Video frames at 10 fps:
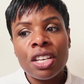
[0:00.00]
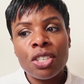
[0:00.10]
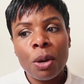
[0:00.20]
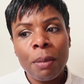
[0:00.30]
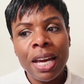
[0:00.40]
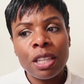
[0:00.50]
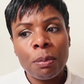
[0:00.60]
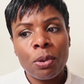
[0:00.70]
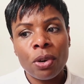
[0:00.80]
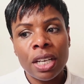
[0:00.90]
So make the
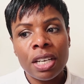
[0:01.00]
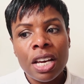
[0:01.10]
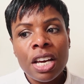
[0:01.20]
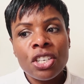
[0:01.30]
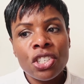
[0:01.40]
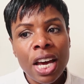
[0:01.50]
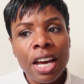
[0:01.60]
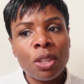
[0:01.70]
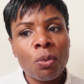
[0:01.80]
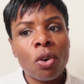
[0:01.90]
point,
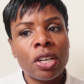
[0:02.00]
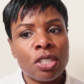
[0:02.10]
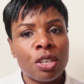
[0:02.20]
share the one or